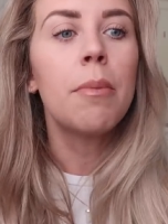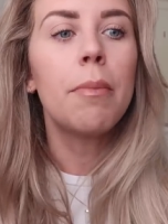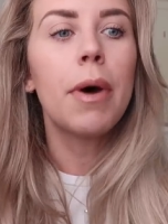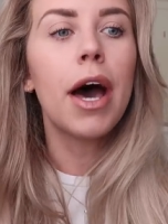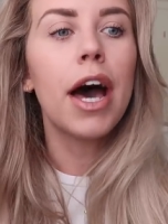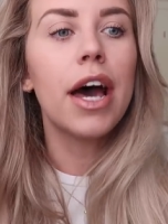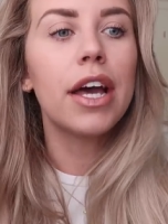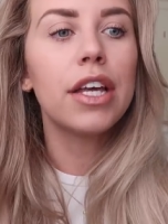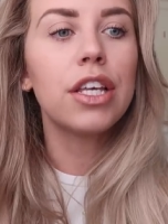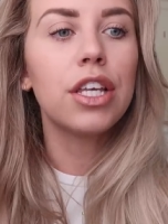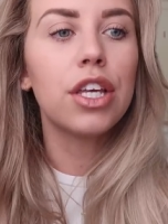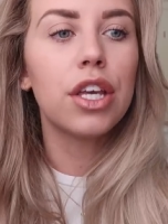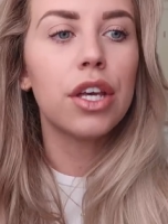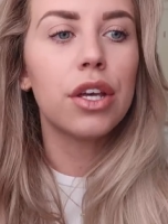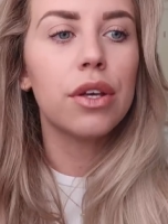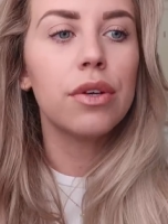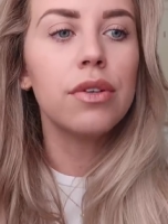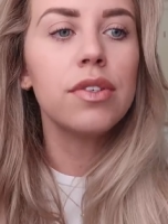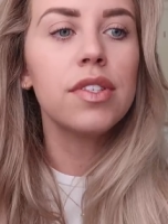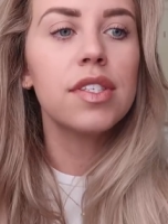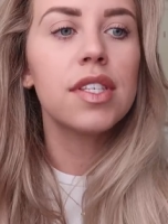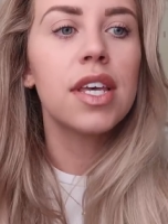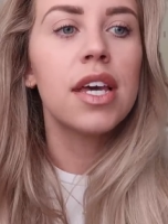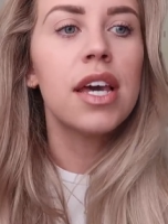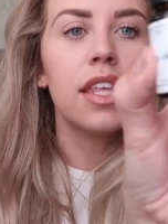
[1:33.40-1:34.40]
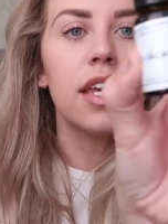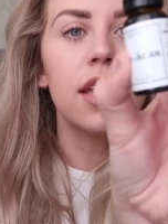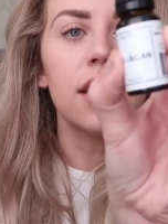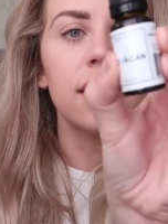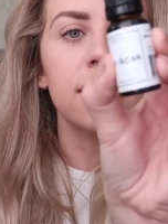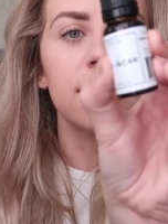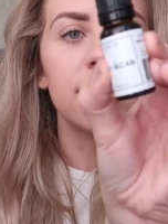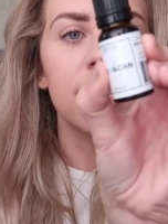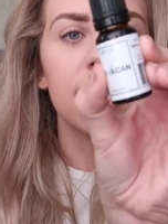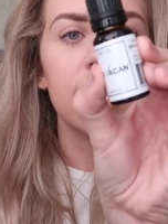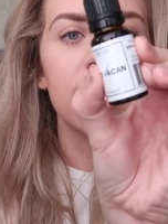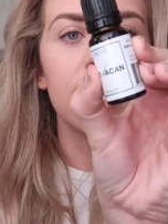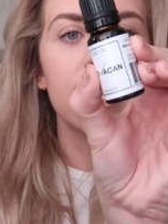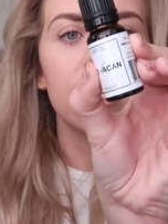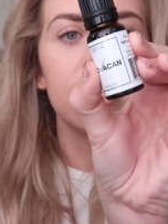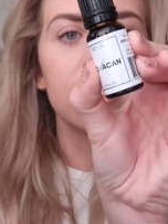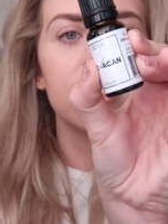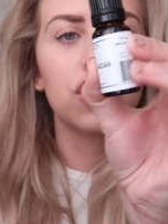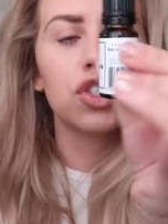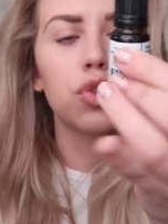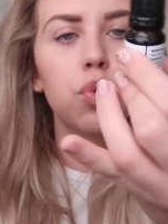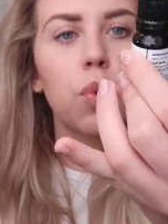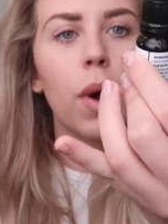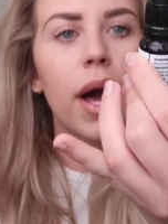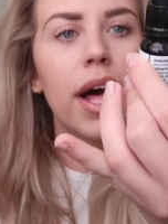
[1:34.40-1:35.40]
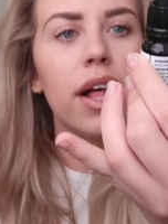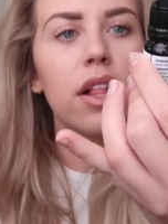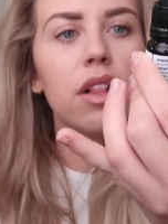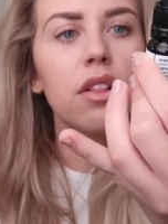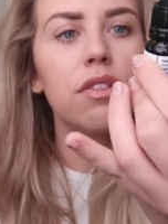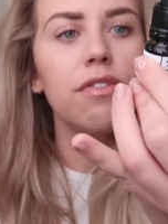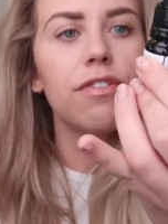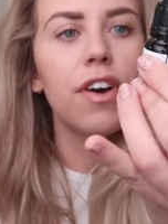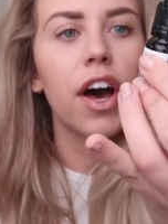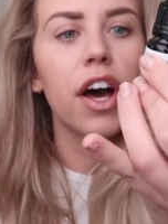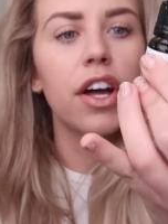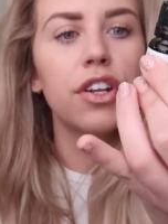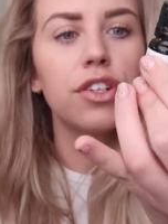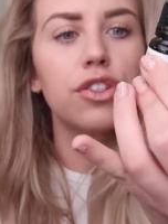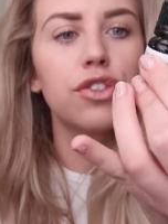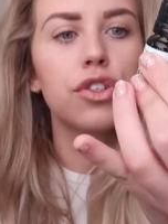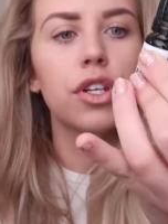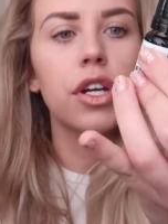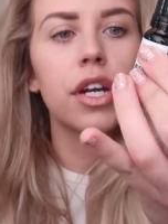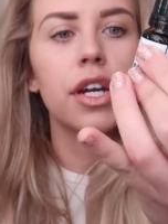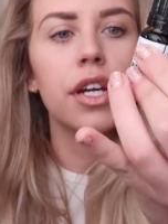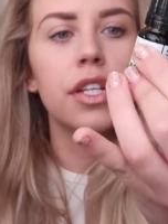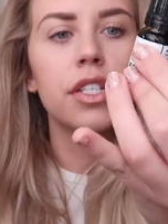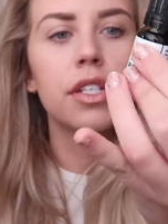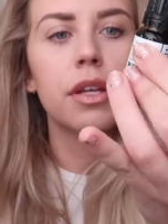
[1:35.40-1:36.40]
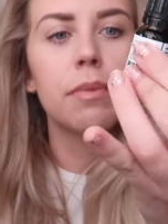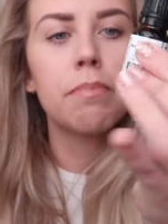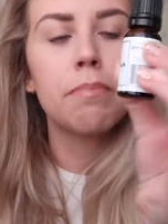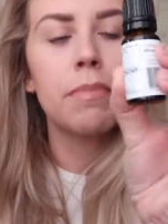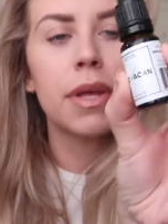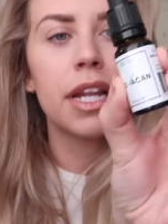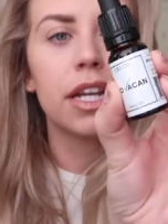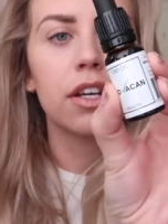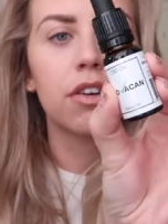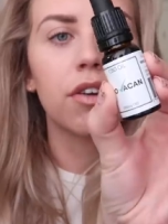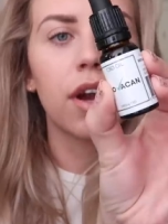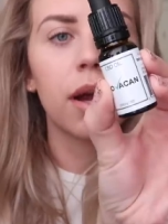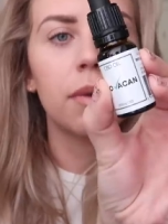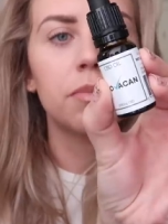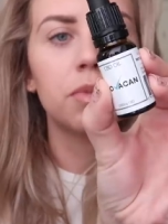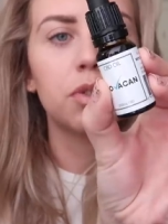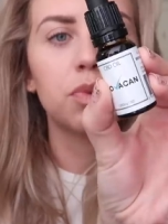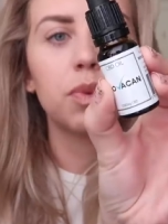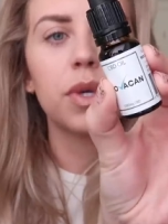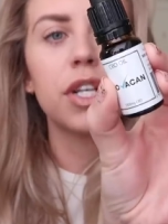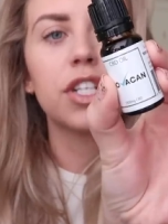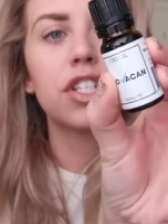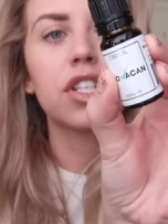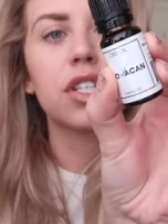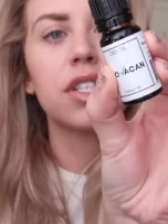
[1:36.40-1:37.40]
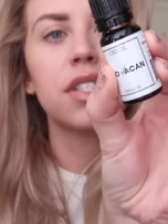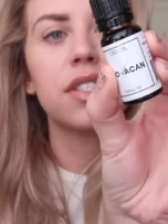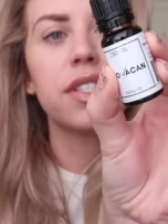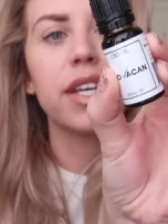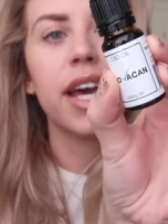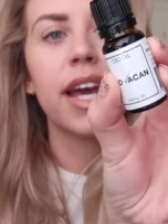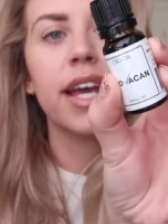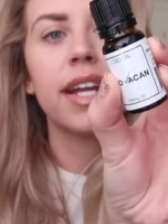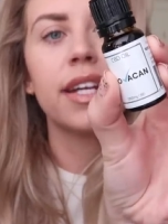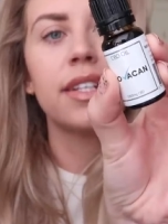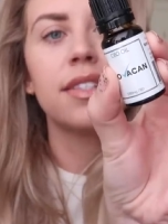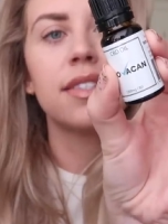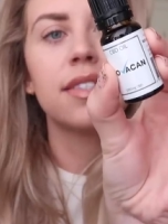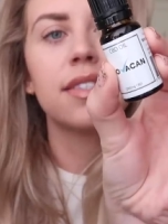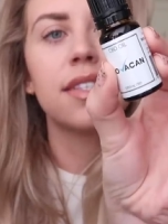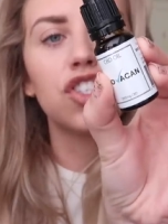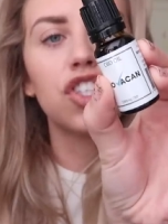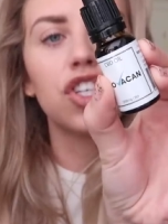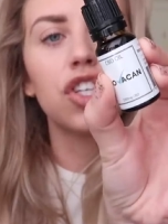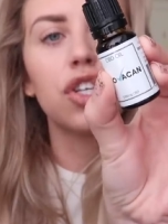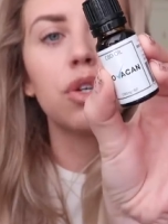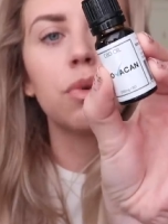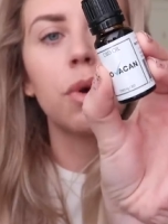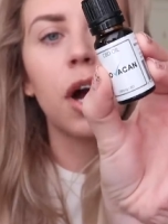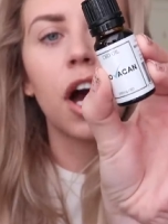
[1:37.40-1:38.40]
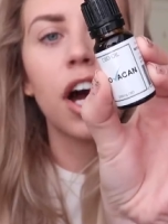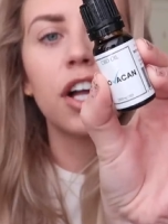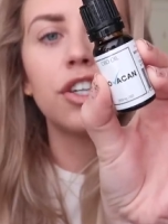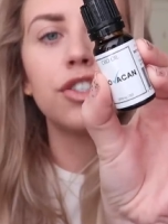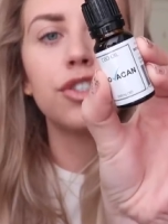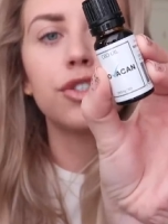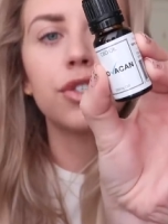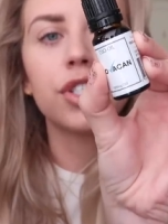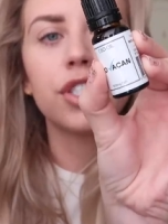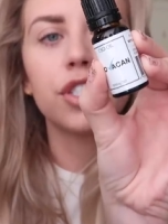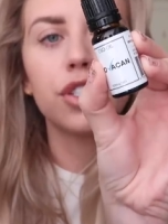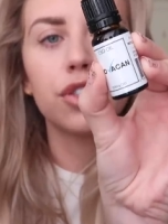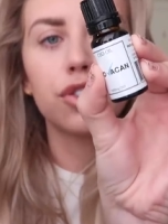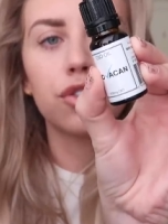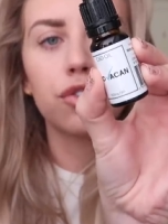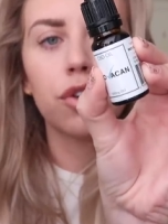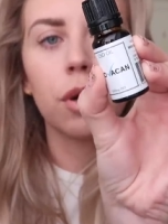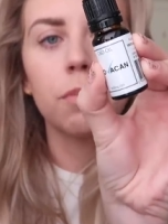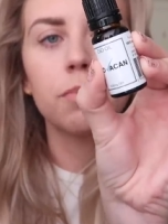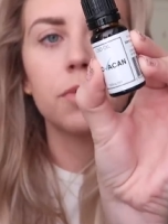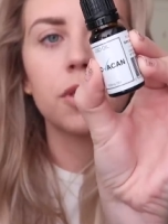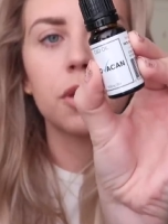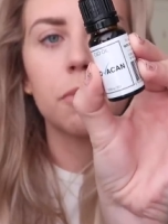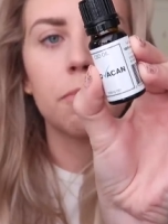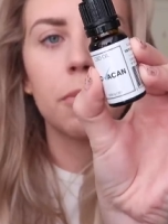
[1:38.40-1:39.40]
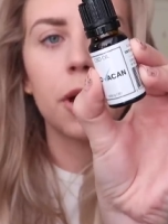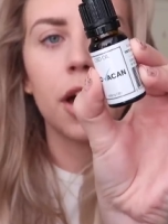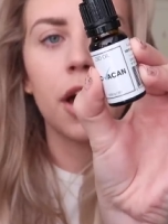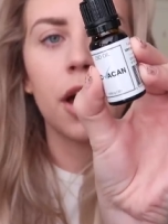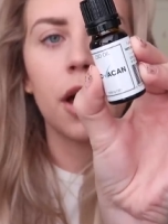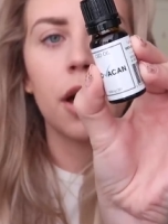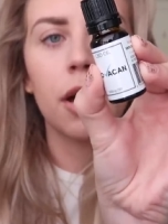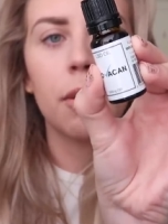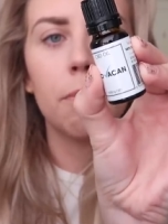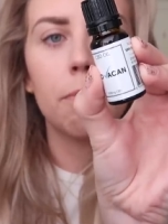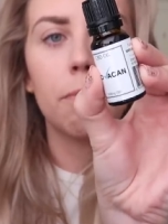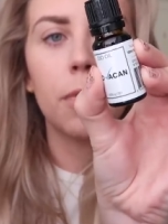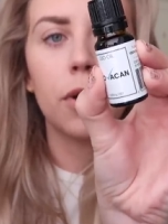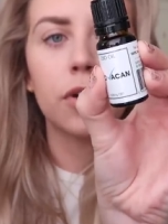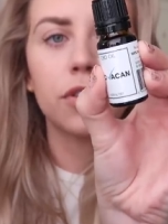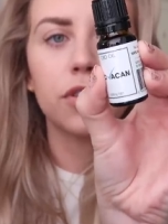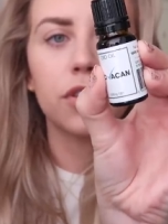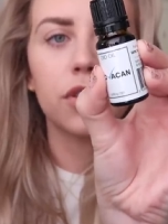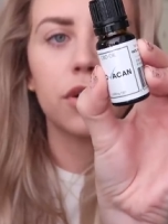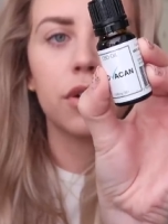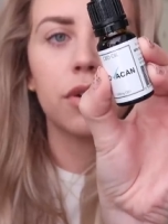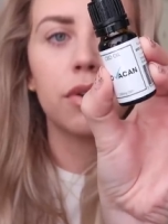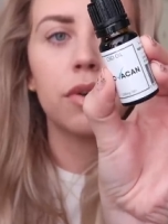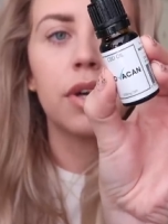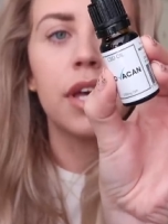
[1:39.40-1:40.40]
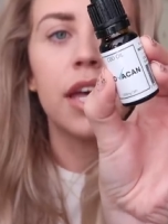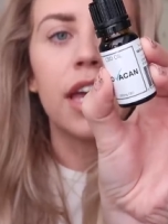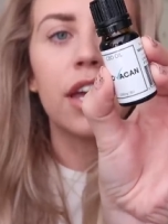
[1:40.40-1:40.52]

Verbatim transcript: per use. This is 1200 milligrams, which contains 200 drops per bottle.